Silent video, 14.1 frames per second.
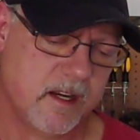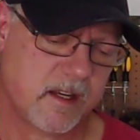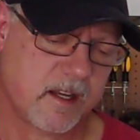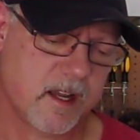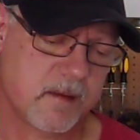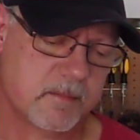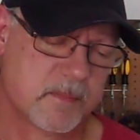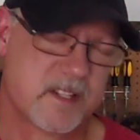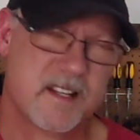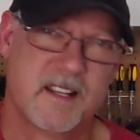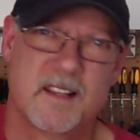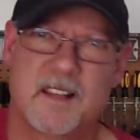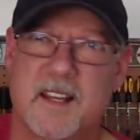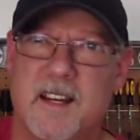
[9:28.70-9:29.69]
He comes
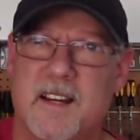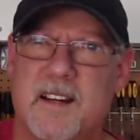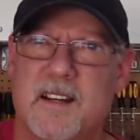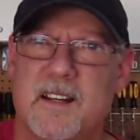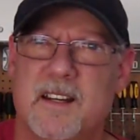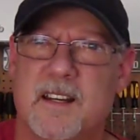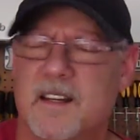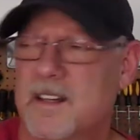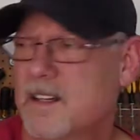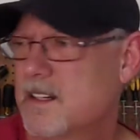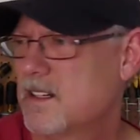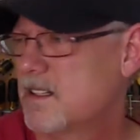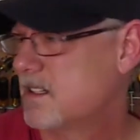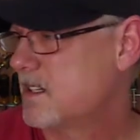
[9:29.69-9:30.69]
in there and he
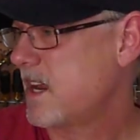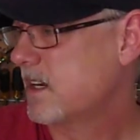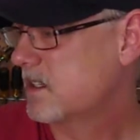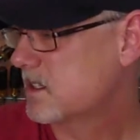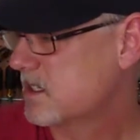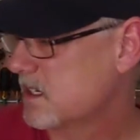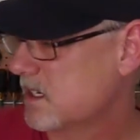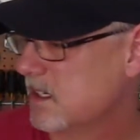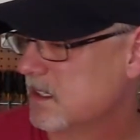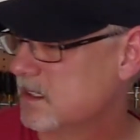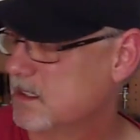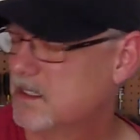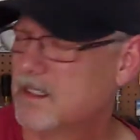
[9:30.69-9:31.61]
takes a